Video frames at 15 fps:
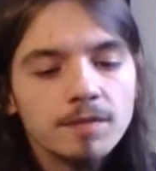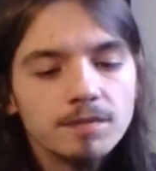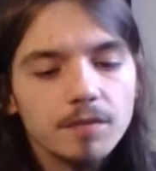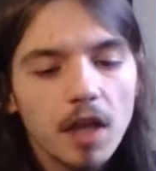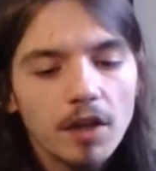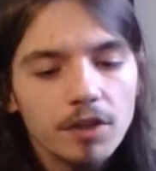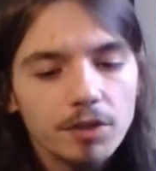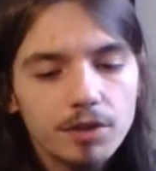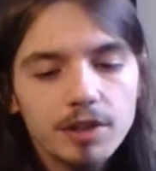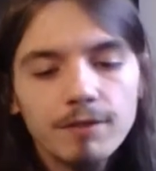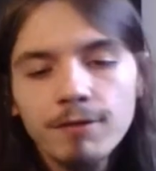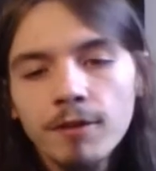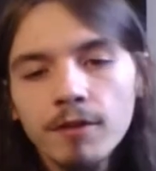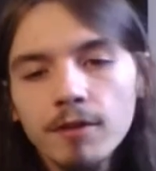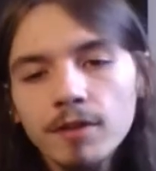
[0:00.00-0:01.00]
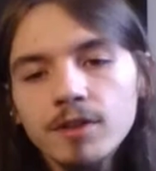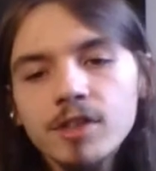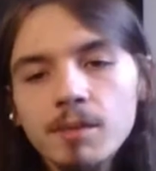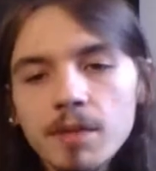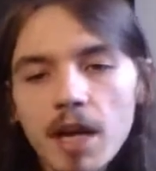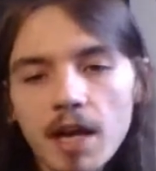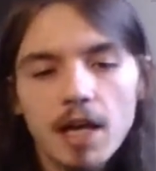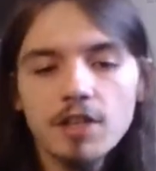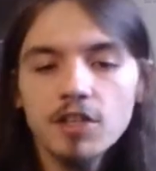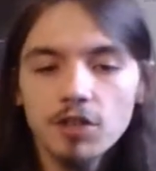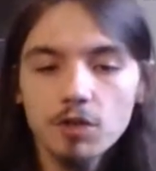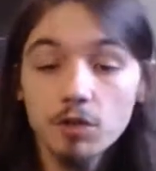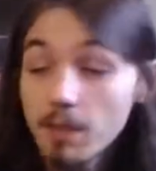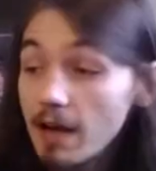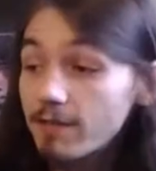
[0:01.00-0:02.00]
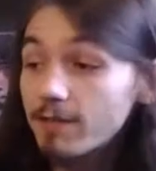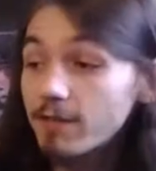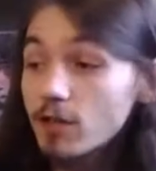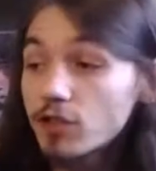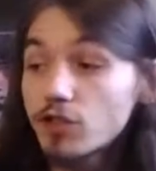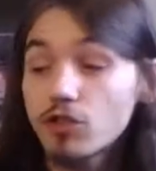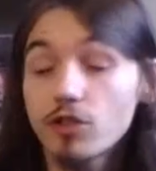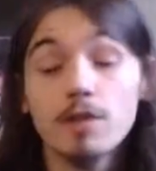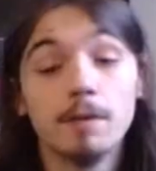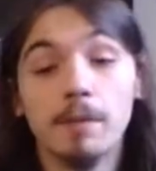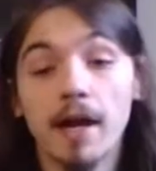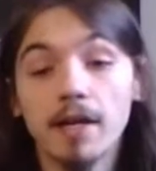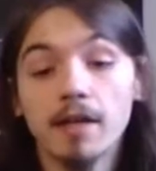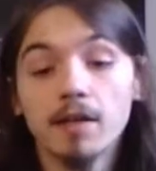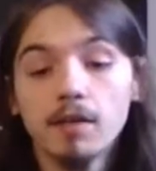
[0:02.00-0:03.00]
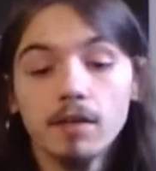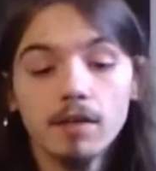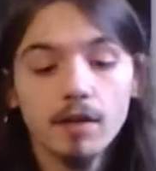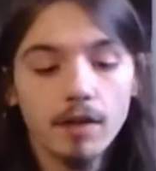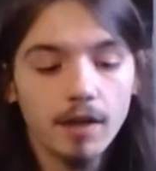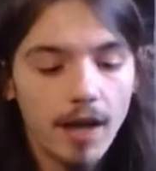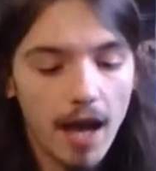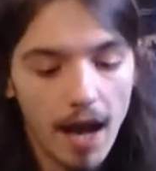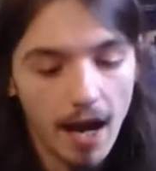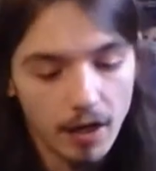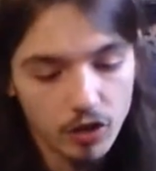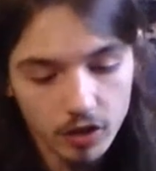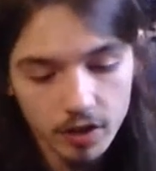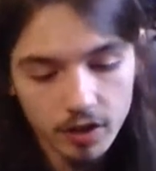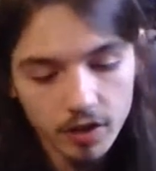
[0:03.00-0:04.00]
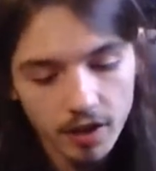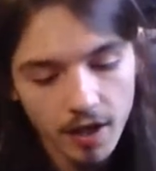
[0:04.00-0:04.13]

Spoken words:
I use it for some time. This was my first streaming mic, actually.